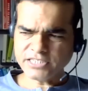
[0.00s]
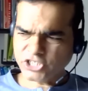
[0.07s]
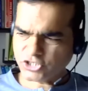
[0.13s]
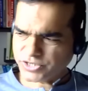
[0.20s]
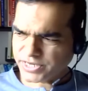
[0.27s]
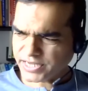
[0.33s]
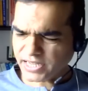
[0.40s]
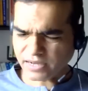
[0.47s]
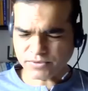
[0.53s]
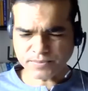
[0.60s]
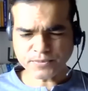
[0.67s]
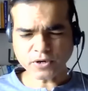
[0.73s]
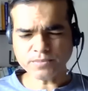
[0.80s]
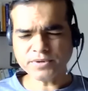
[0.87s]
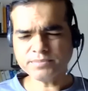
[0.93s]
Today, our
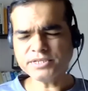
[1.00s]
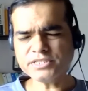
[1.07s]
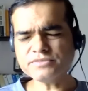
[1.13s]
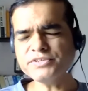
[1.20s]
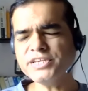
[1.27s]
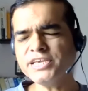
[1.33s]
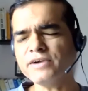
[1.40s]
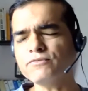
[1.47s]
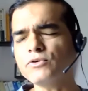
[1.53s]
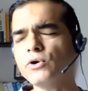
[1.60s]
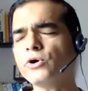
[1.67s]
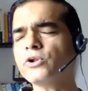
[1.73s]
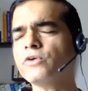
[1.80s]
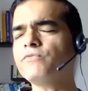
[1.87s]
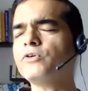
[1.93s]
problem is we have a
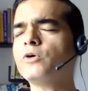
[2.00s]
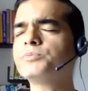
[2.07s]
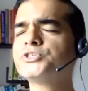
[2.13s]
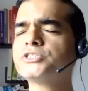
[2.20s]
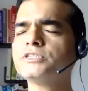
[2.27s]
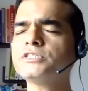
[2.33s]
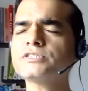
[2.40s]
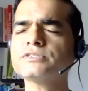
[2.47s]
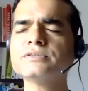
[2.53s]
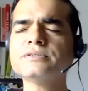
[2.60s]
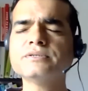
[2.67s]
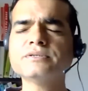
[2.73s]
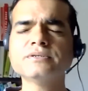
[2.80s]
lot of options.